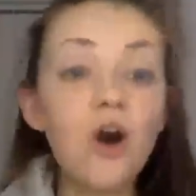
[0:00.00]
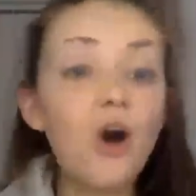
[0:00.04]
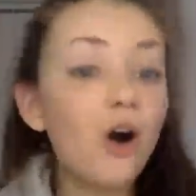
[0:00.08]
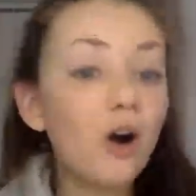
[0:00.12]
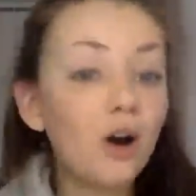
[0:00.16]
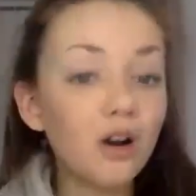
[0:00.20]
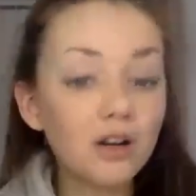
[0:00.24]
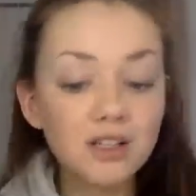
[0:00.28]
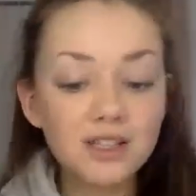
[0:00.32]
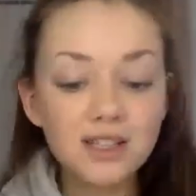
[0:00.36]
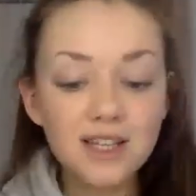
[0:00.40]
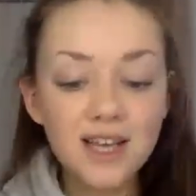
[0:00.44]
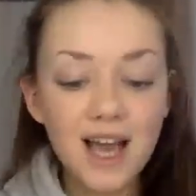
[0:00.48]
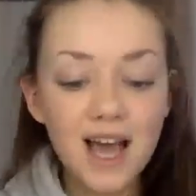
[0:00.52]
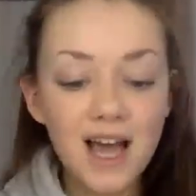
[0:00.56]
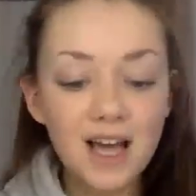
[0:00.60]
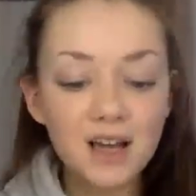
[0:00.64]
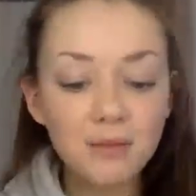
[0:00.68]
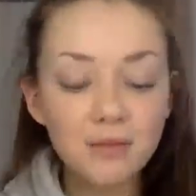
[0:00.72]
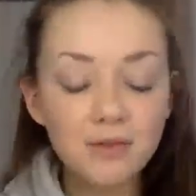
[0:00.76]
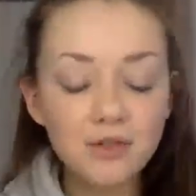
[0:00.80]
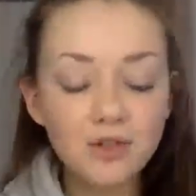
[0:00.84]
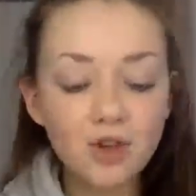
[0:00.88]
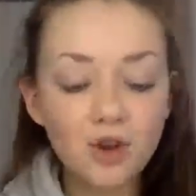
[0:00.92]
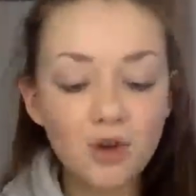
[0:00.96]
Honestly, it
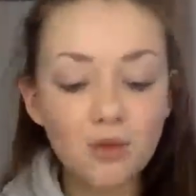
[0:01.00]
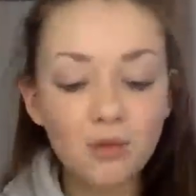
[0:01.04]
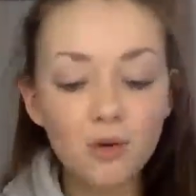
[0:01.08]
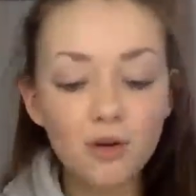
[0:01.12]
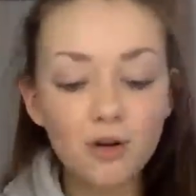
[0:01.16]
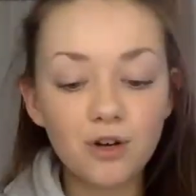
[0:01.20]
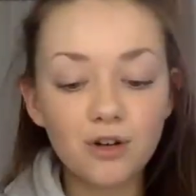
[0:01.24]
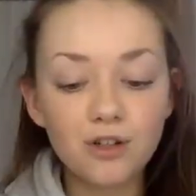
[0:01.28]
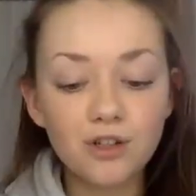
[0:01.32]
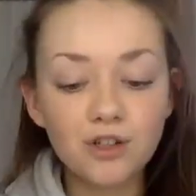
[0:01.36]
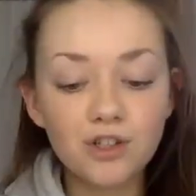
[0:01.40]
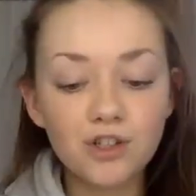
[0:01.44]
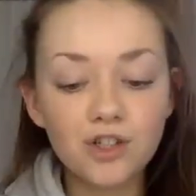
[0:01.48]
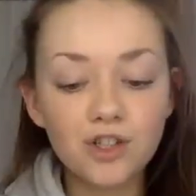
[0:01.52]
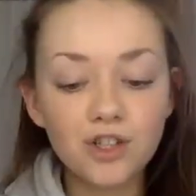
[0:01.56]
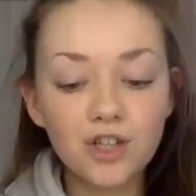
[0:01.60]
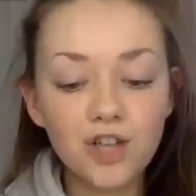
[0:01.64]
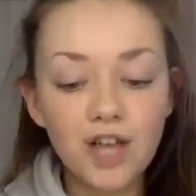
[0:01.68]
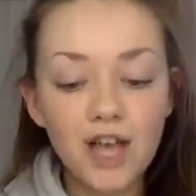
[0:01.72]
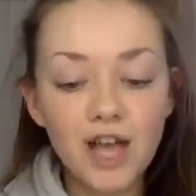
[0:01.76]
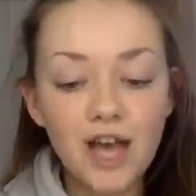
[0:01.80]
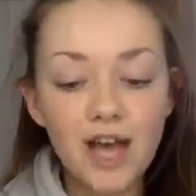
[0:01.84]
helps so much,